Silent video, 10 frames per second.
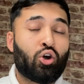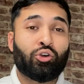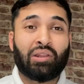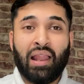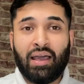
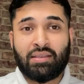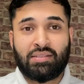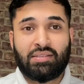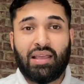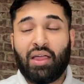
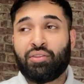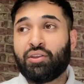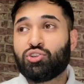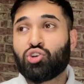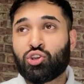unless
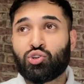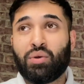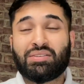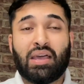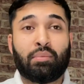Anthony Joshua
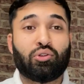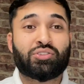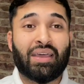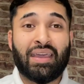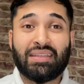is able
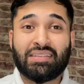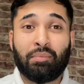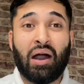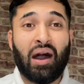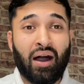to hit
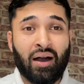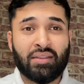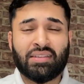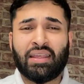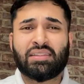him
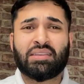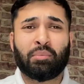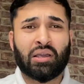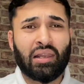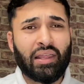hard and hit him
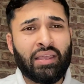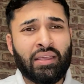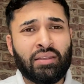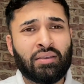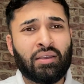
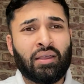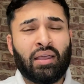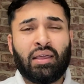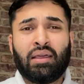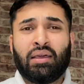clean.
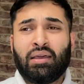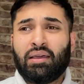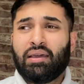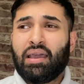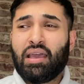
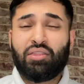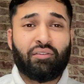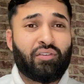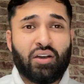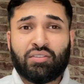In the
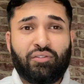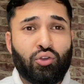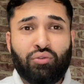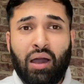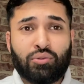first
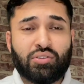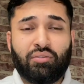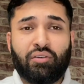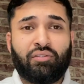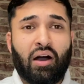few rounds of
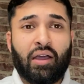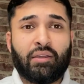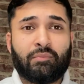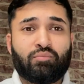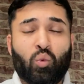the
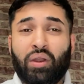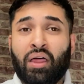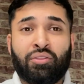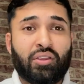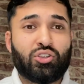fight, when
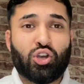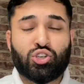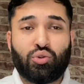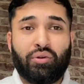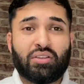Anthony
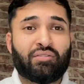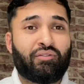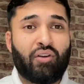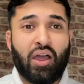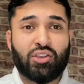Joshua is
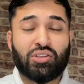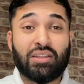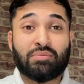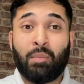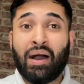fresh and
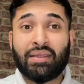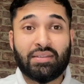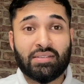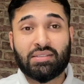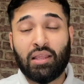his mind
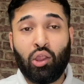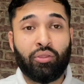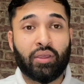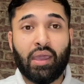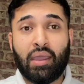is still on
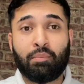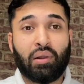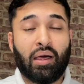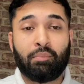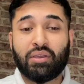the game
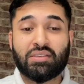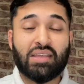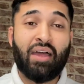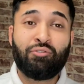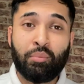plan, because
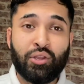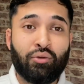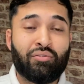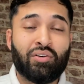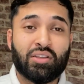everybody
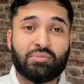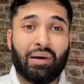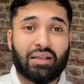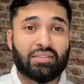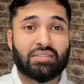reverts
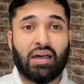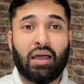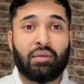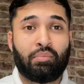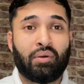back to
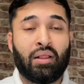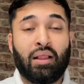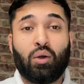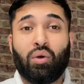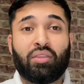type
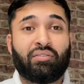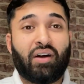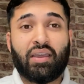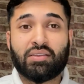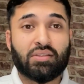when the
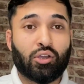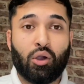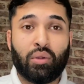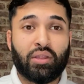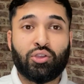fight isn't
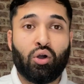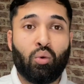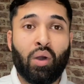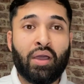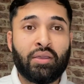going in your
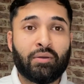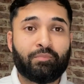way